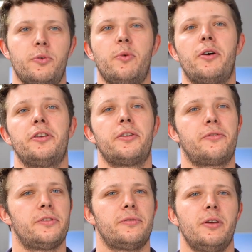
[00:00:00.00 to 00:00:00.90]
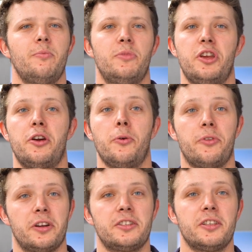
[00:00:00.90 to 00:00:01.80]
we're welding different material
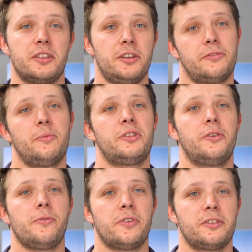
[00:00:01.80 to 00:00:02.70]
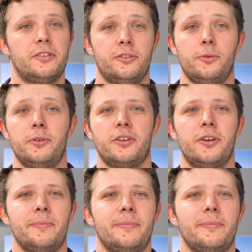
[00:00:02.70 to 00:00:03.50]
thicknesses to different material thicknesses all the time.